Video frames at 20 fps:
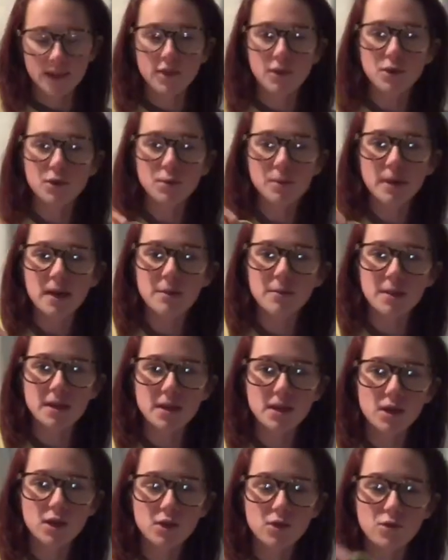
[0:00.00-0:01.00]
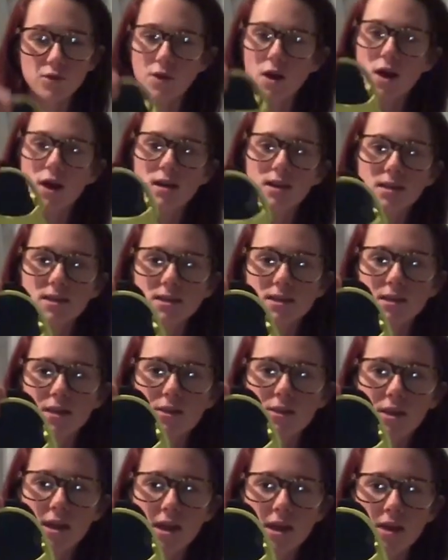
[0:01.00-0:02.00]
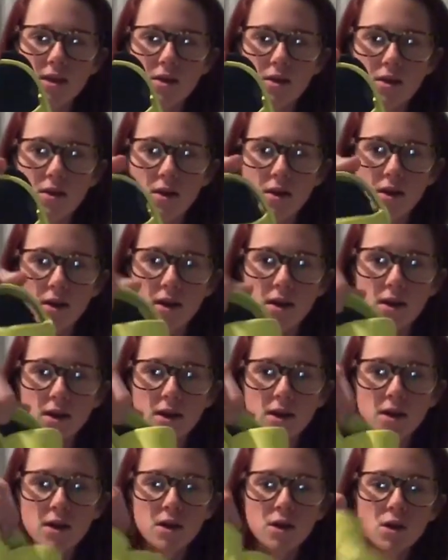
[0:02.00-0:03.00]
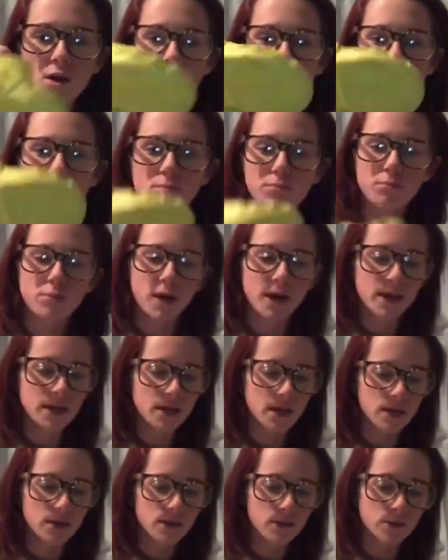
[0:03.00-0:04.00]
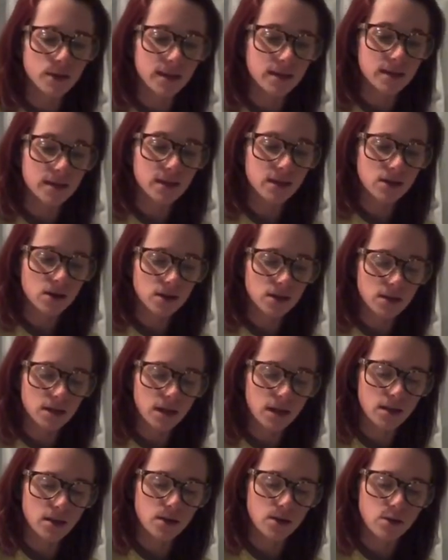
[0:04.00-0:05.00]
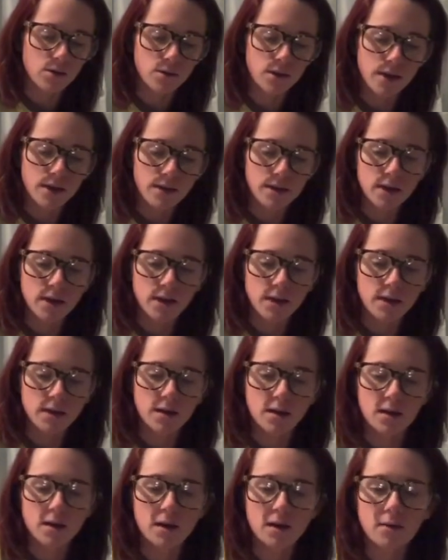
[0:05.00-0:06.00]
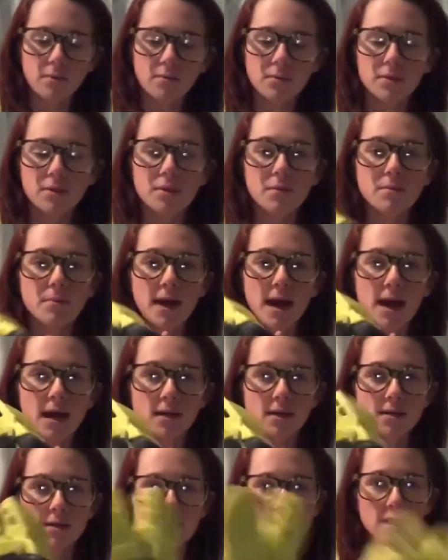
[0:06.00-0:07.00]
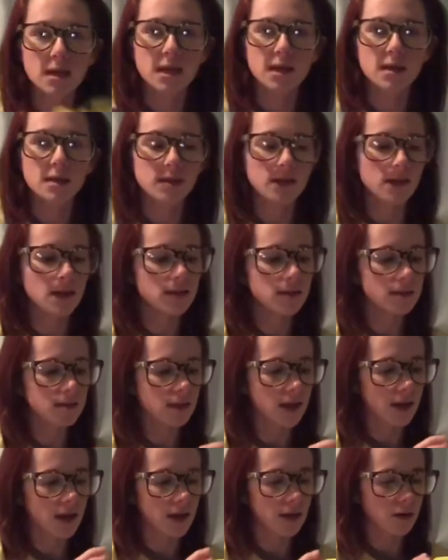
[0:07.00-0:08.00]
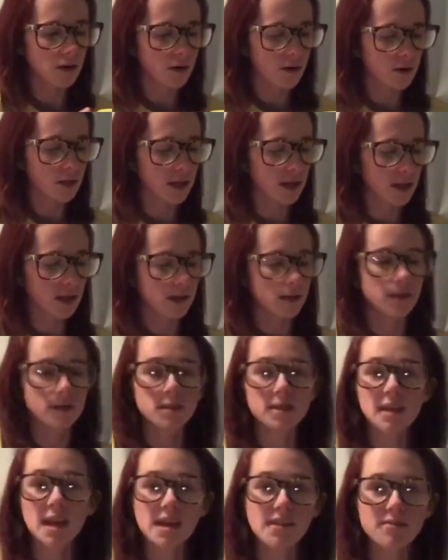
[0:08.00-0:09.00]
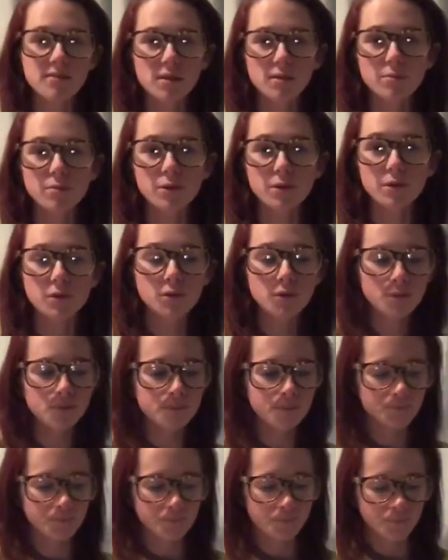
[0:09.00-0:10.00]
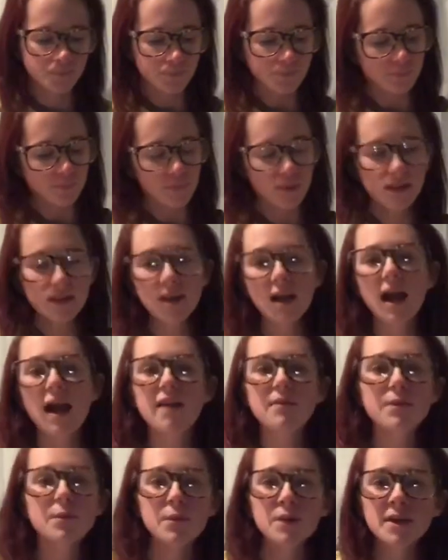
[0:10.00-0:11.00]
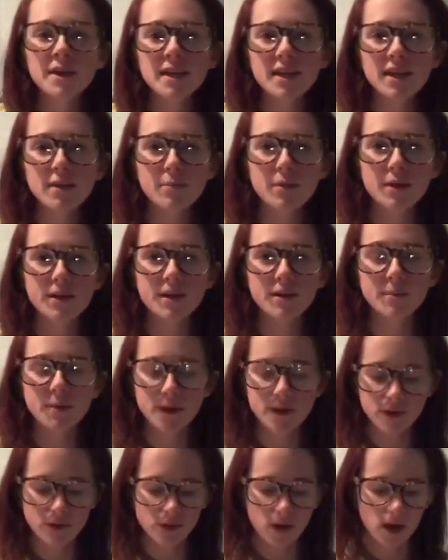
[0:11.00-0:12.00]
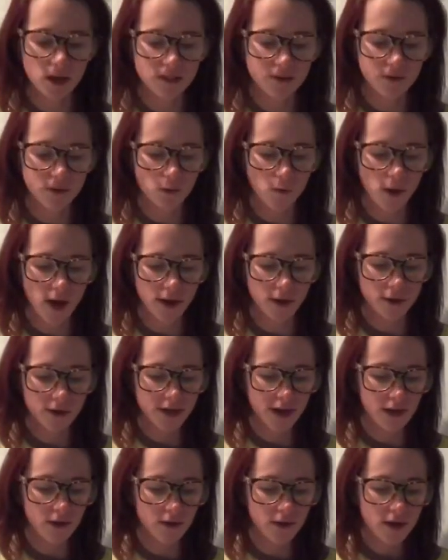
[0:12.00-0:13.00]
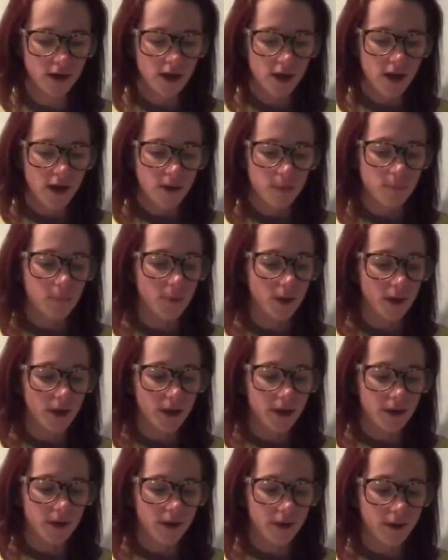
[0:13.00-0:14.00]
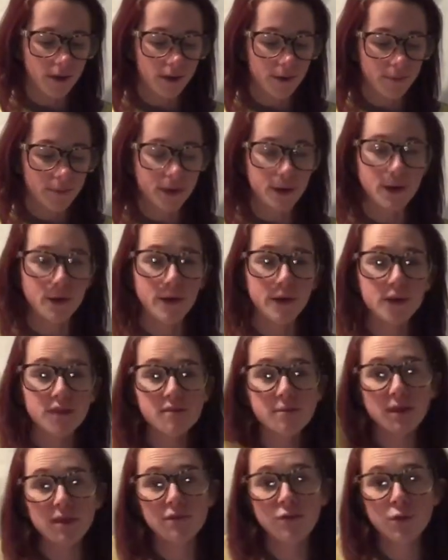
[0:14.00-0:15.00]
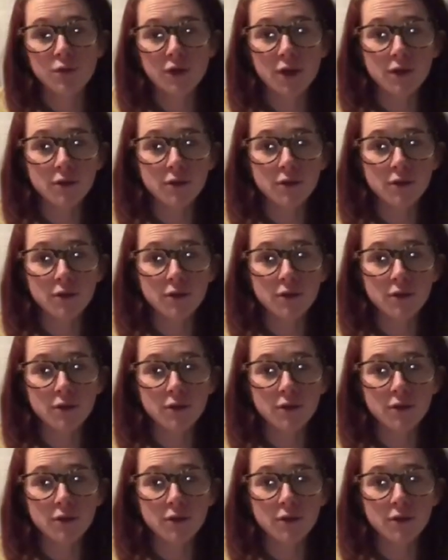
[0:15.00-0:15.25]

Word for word: little baby Crocs. They are bright yellow, like neon yellow, and then um, the backs and the inside are like a navy blue. I've been wanting to get Brantley a pair of Crocs for a while now, but um, you know, I only paid four